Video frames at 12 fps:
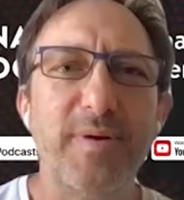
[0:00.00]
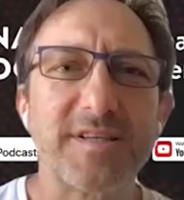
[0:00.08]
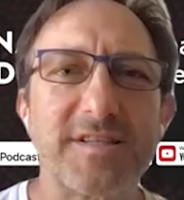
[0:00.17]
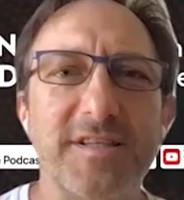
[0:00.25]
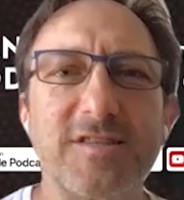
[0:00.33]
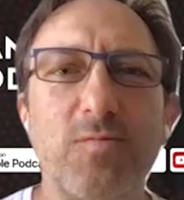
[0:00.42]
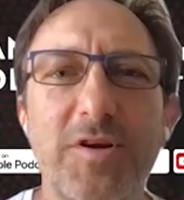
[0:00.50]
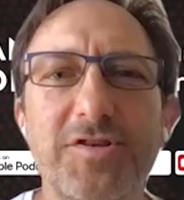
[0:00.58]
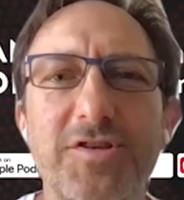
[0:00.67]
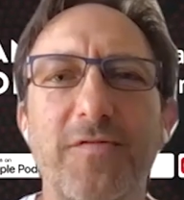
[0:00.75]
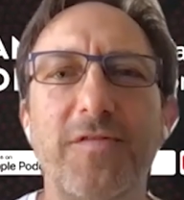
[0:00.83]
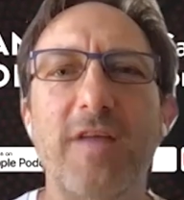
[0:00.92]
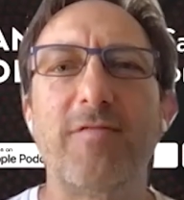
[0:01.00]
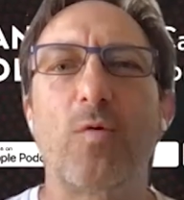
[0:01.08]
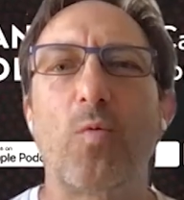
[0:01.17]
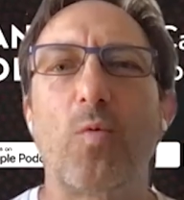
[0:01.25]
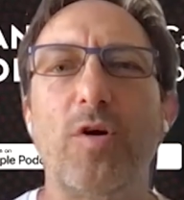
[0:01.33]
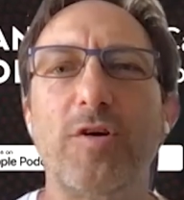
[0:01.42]
In business, what is your
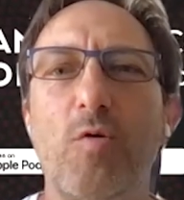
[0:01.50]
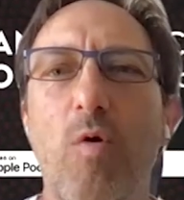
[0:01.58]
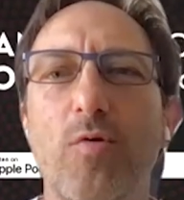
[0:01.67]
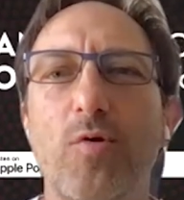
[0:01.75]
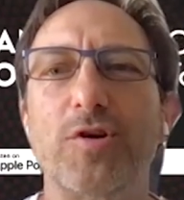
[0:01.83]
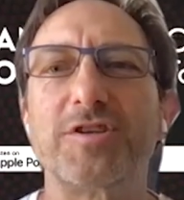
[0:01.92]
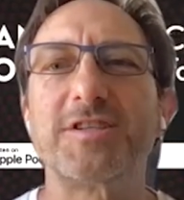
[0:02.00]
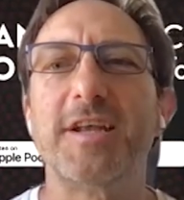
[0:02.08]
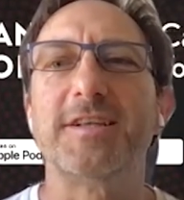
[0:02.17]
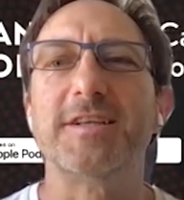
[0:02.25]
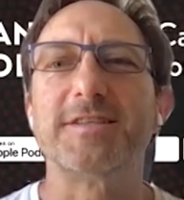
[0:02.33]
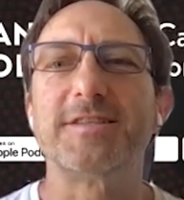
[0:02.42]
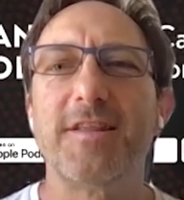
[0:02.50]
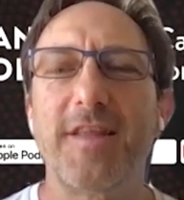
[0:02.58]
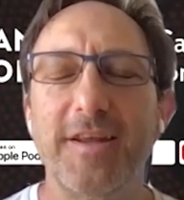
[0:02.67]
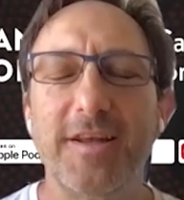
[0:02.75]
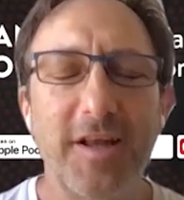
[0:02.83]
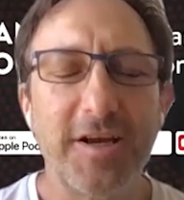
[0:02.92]
favorite word, quote, or
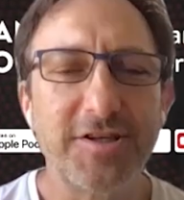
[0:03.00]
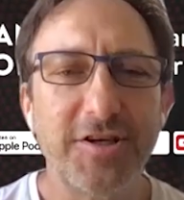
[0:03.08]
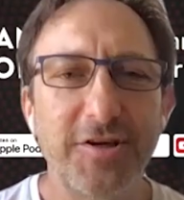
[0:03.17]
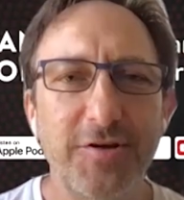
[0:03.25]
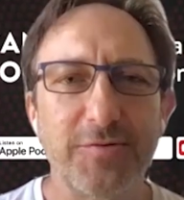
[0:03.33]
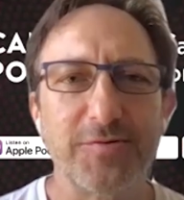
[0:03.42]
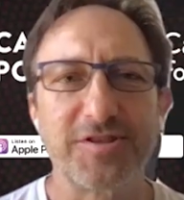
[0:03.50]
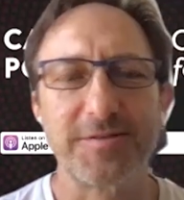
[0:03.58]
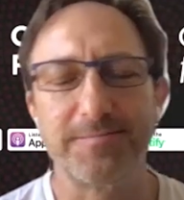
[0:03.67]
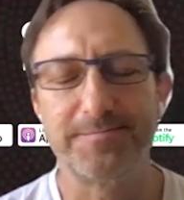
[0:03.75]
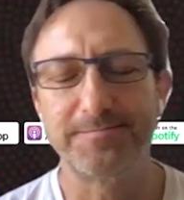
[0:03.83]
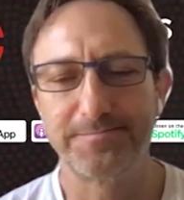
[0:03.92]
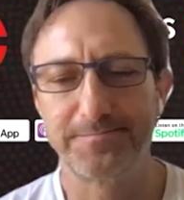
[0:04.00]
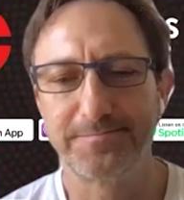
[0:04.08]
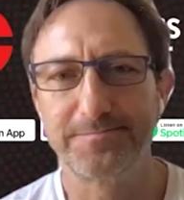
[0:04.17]
sentence that you like to use?